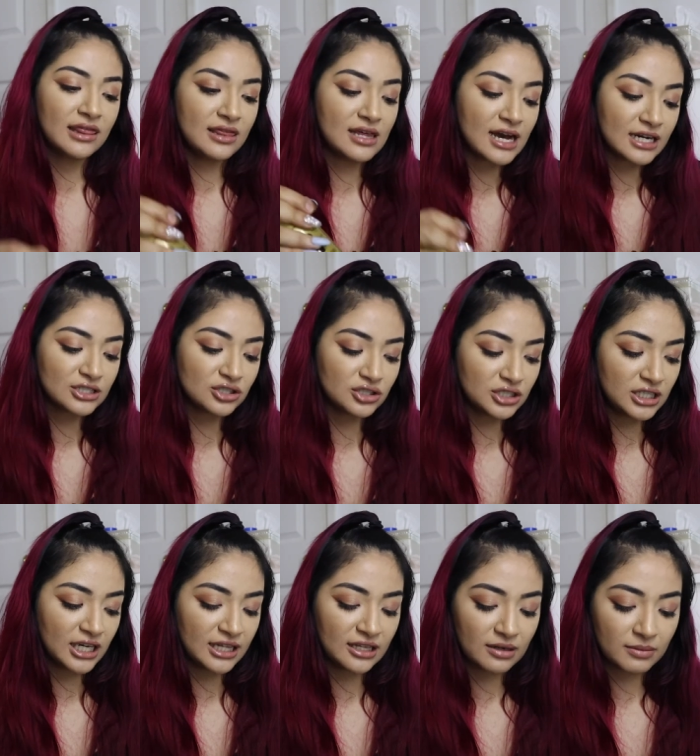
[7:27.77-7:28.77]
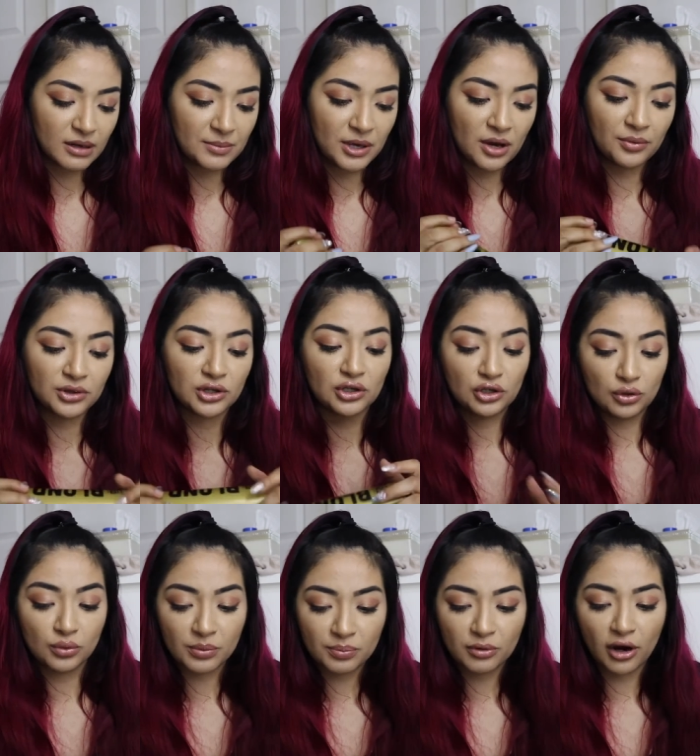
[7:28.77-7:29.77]
They actually ended up coming out with a
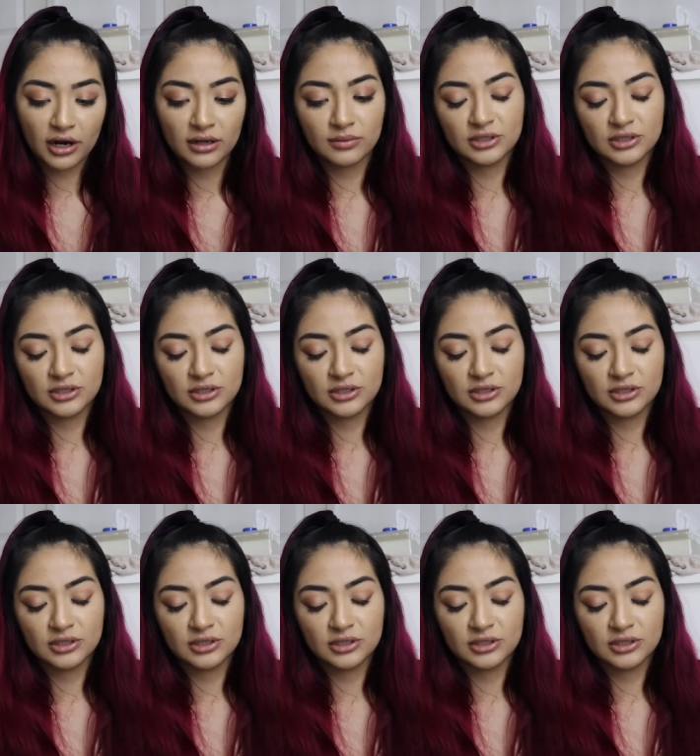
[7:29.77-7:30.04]
newer product,